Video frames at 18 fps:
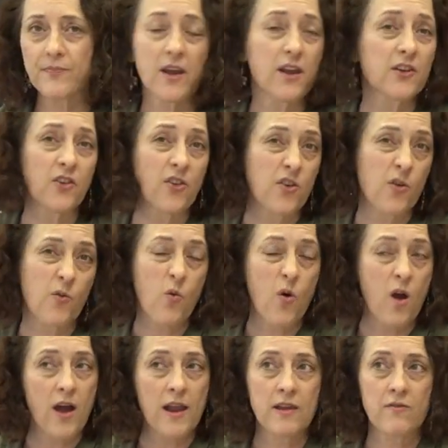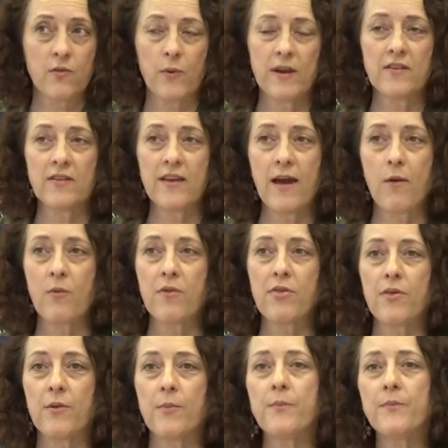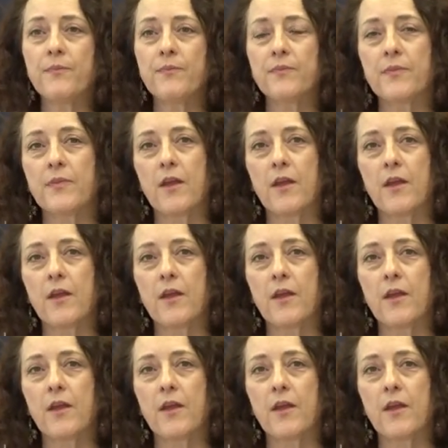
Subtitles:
and I don't know why I never went down with them,